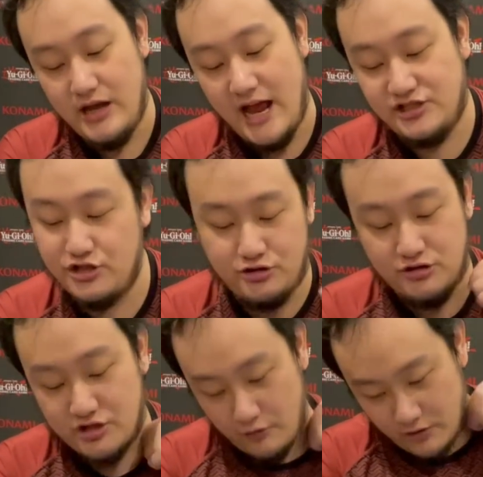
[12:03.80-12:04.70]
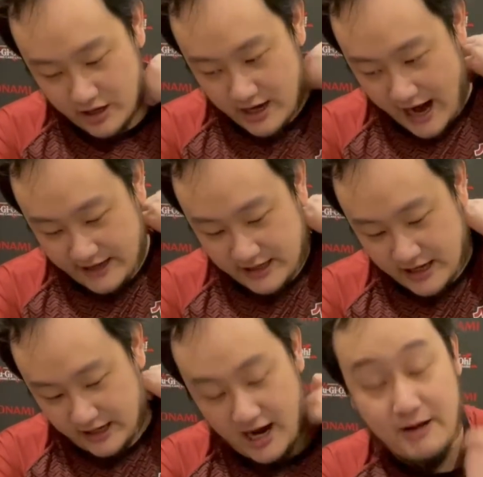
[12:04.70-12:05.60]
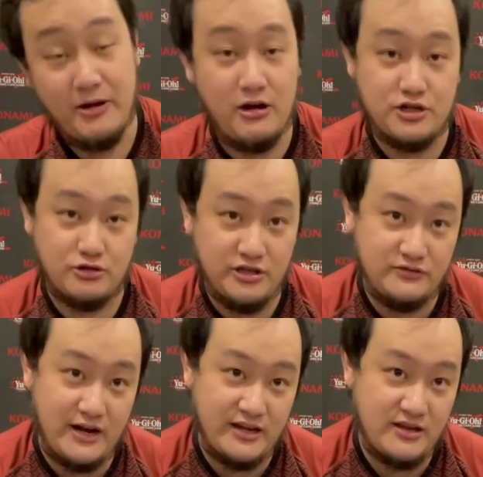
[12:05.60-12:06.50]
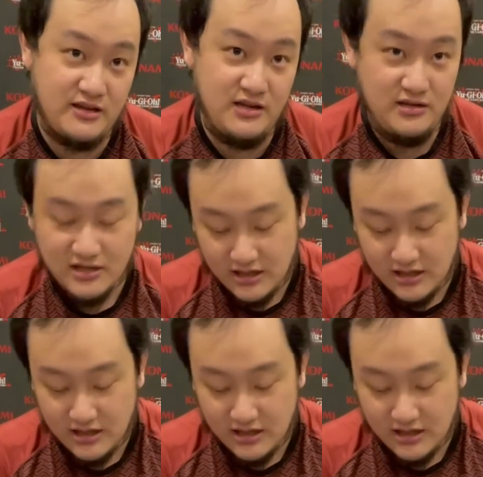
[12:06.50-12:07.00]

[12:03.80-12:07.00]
has a situation where I can Chimera join to Raigeki.